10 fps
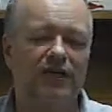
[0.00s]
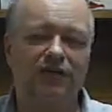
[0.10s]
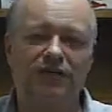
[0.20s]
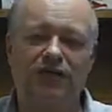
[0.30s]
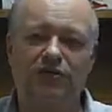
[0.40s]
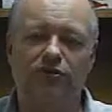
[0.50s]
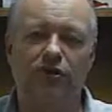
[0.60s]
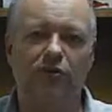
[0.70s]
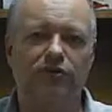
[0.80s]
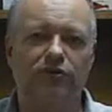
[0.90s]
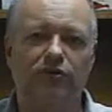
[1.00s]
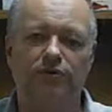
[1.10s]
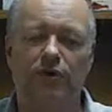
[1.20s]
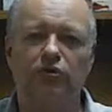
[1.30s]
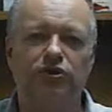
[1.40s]
even as they're going through the
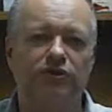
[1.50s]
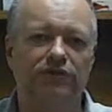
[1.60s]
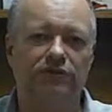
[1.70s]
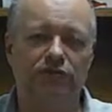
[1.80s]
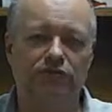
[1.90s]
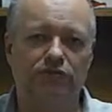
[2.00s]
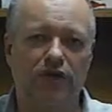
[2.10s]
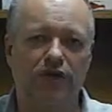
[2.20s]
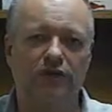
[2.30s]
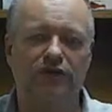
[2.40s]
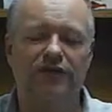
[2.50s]
motions of training.